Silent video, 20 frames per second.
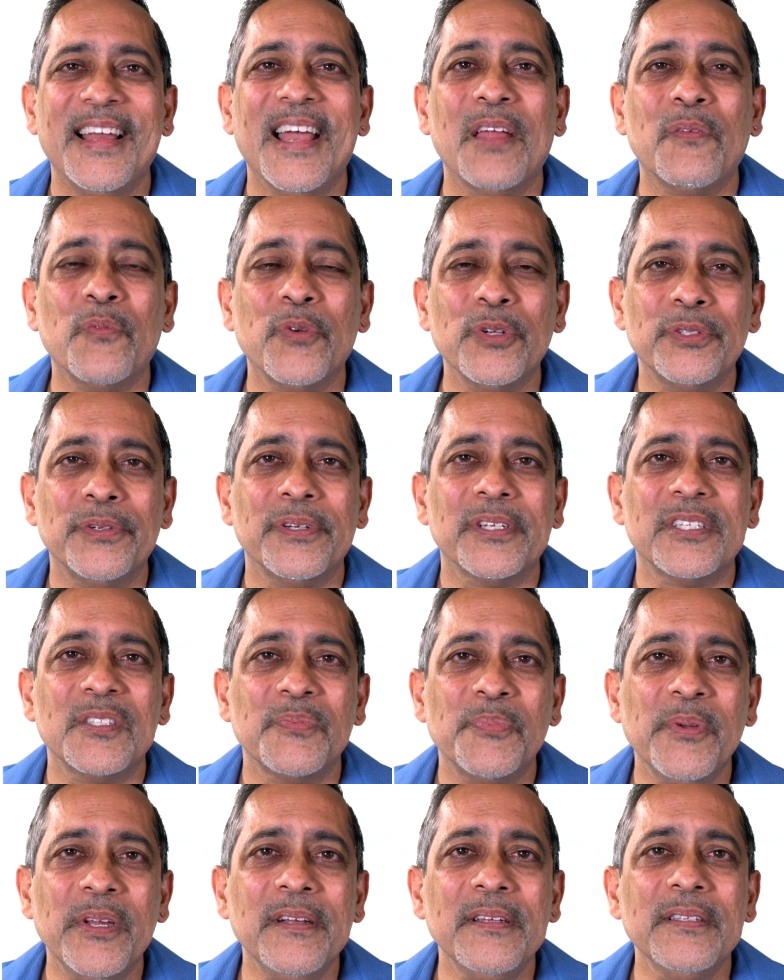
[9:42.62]
And what you're
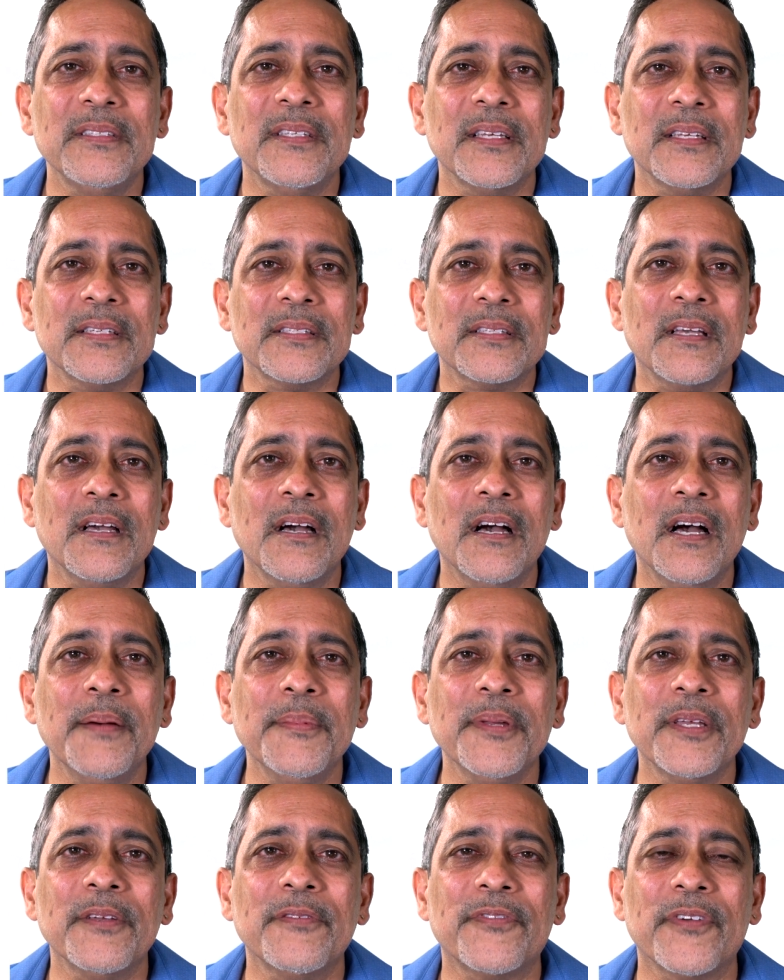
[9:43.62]
experiencing is
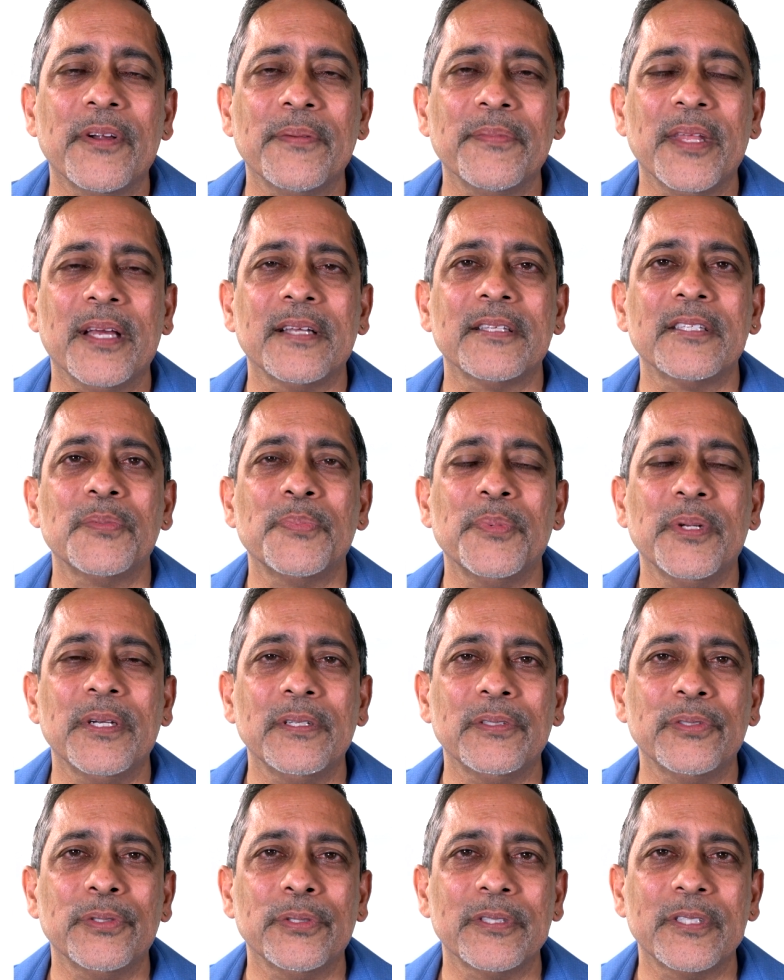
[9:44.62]
coming from that
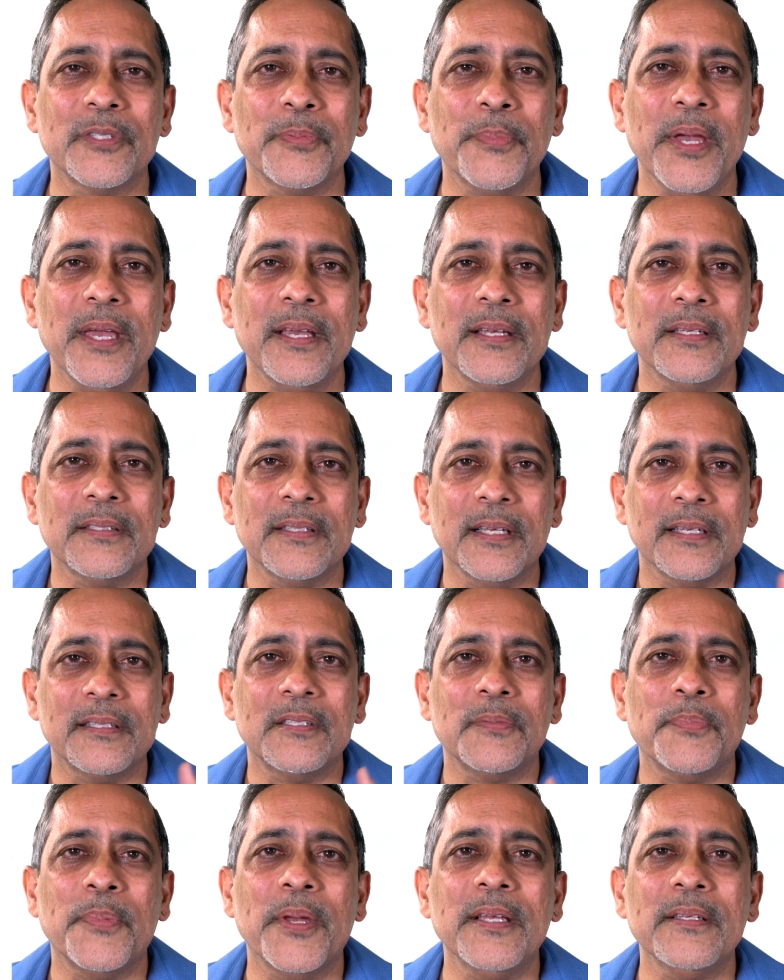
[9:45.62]
spiritual space
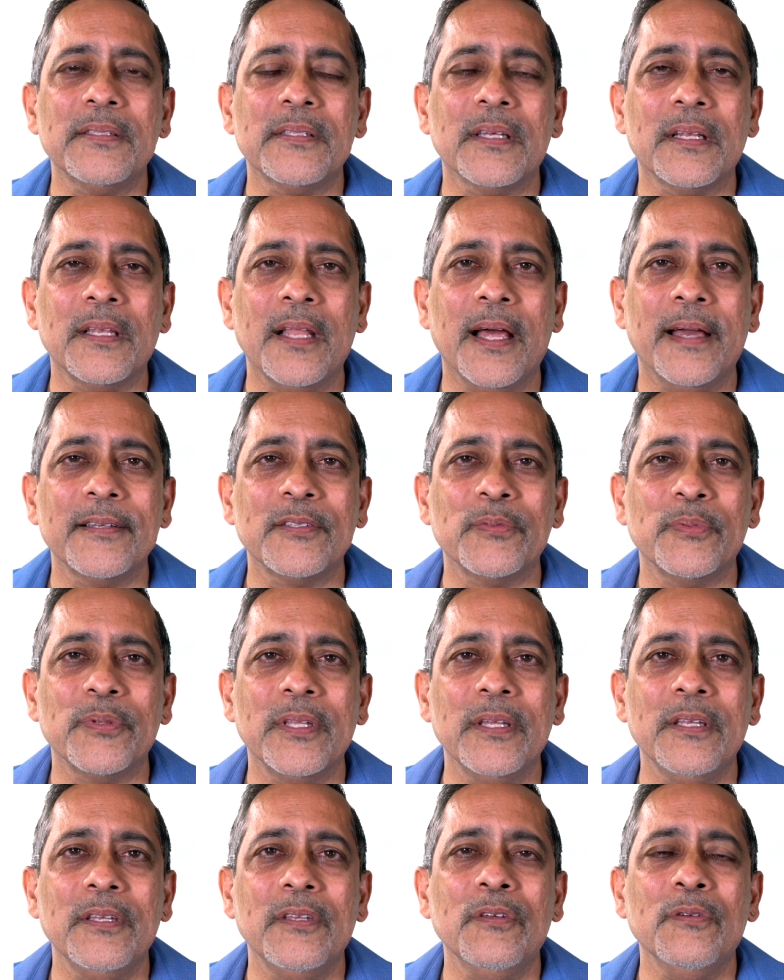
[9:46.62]
that lies
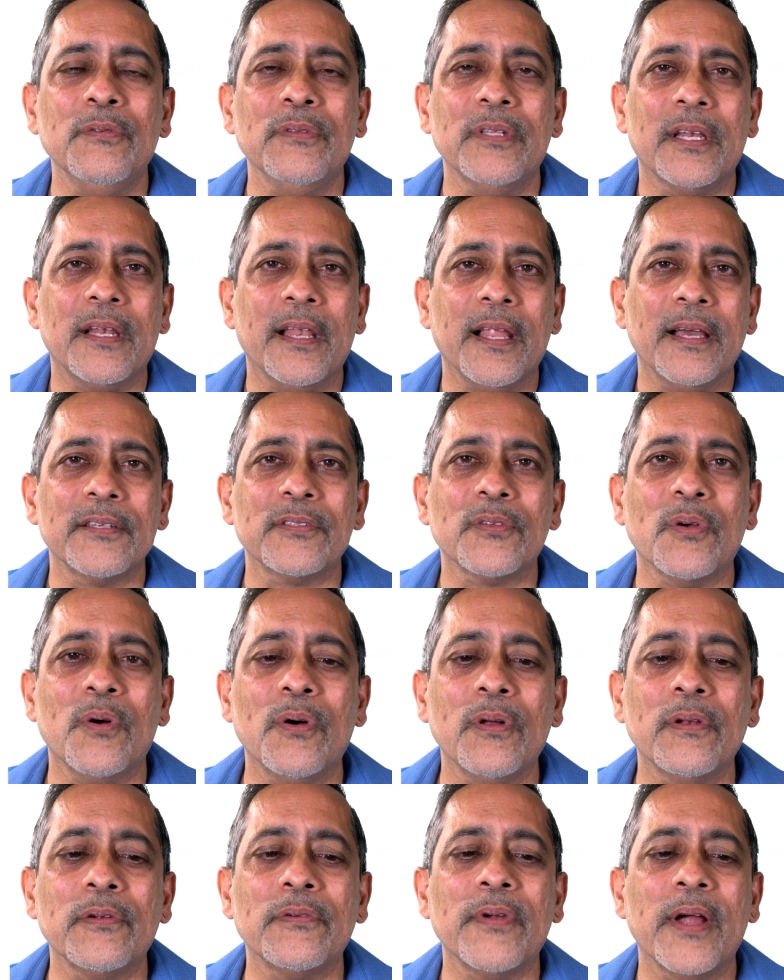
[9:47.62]
within you, that lies
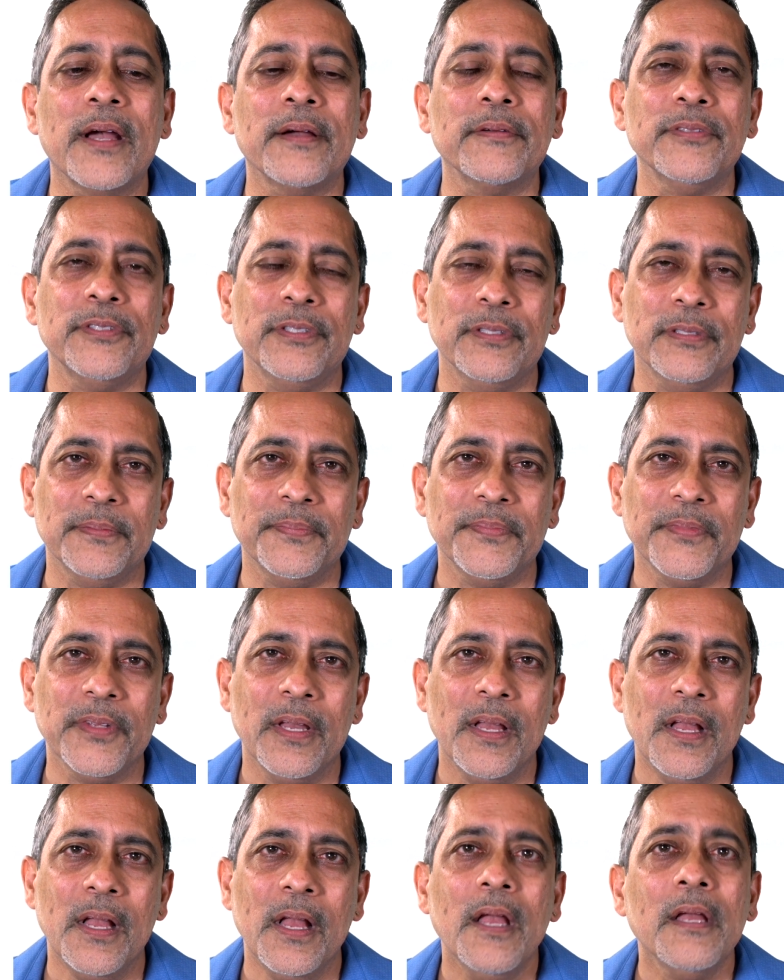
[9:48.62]
all around you.
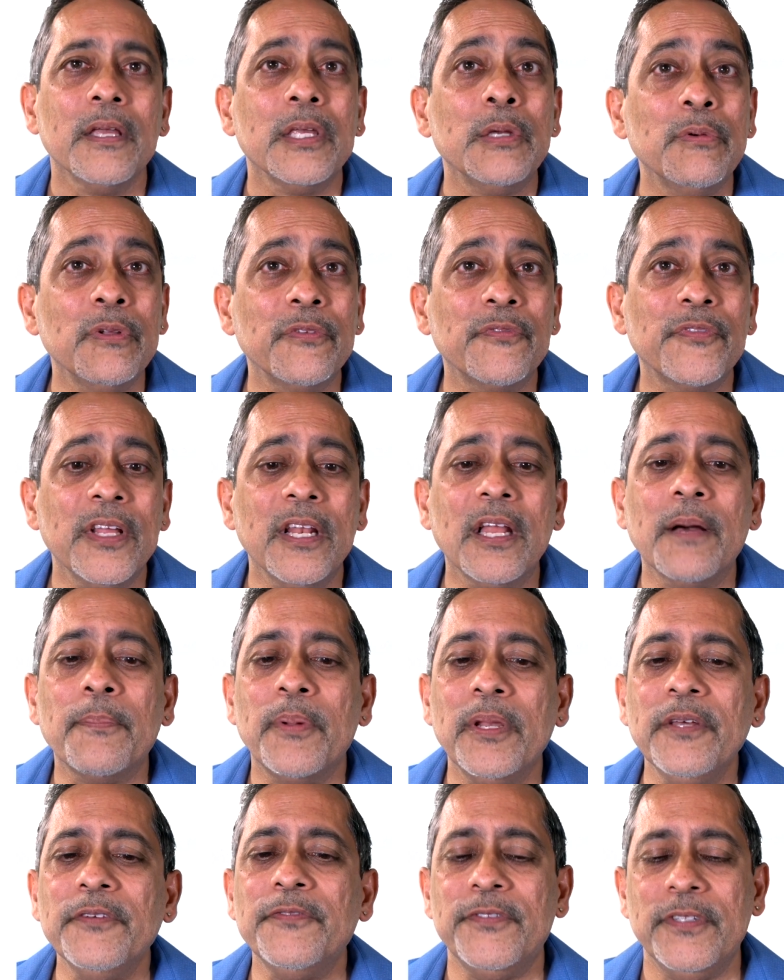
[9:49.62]
You will feel
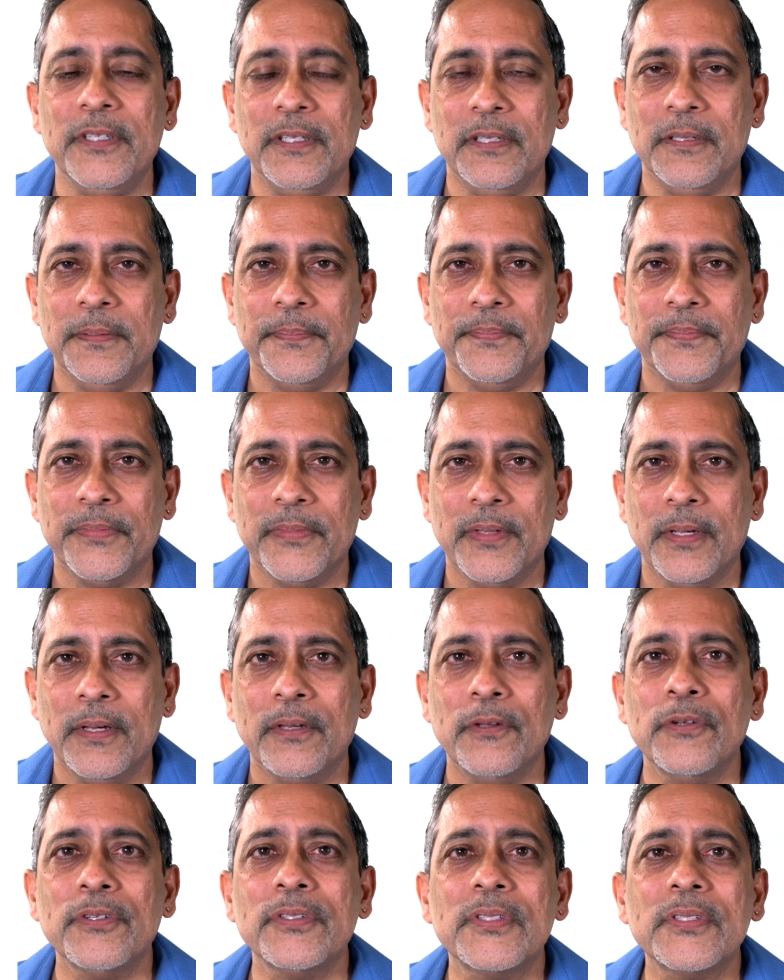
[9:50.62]
uplifted.
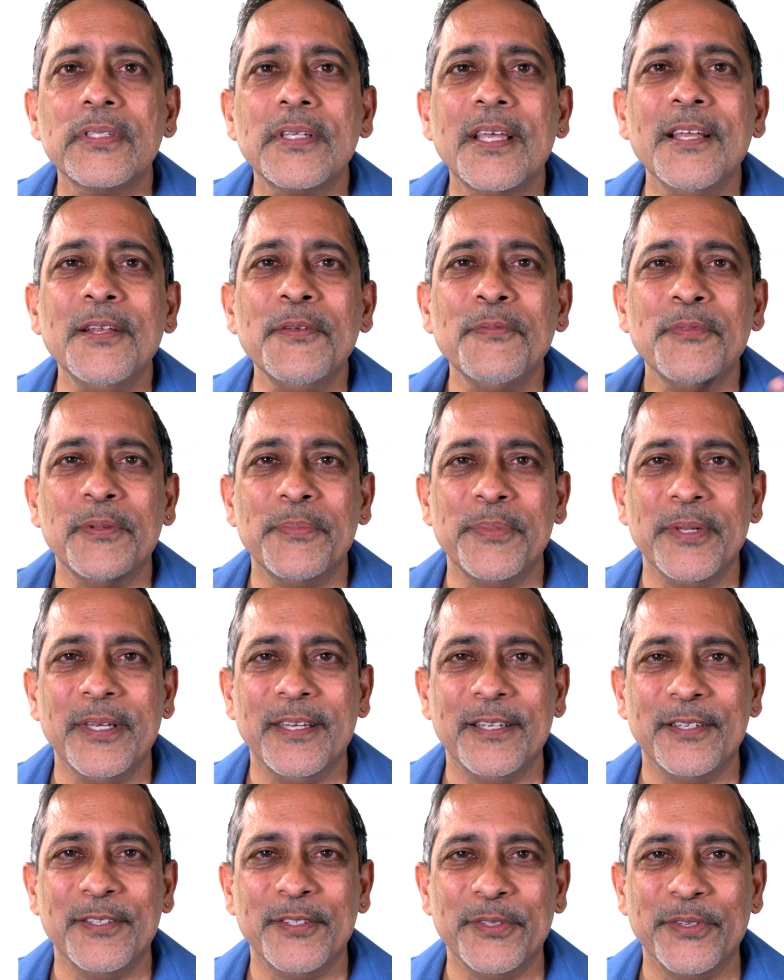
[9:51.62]
Your skin will
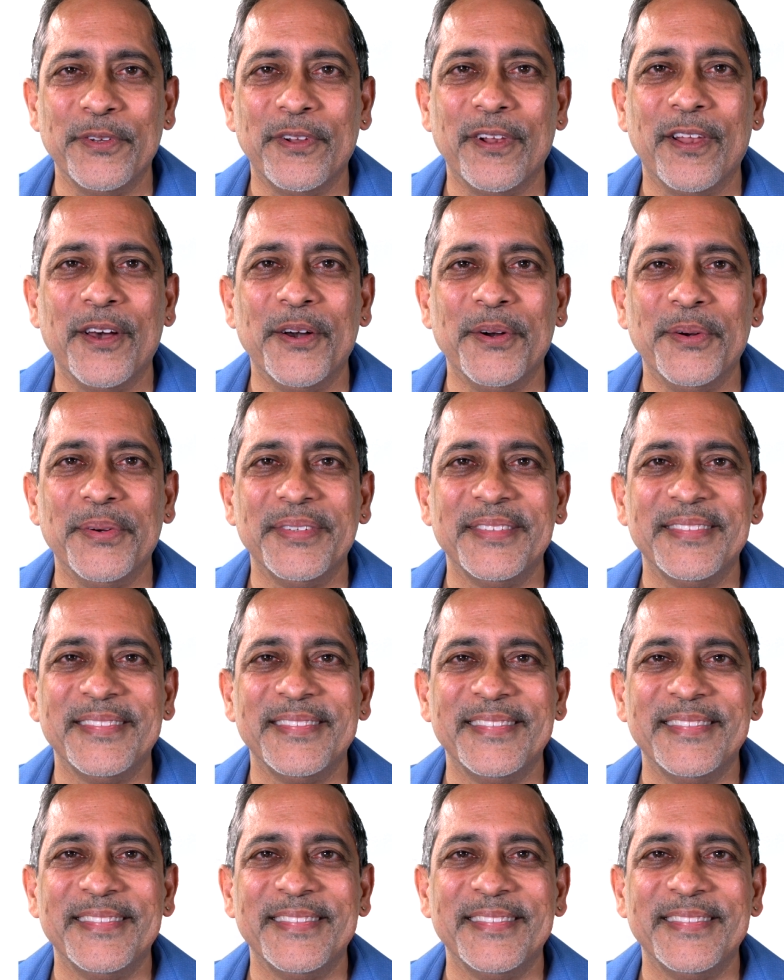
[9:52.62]
begin to glow.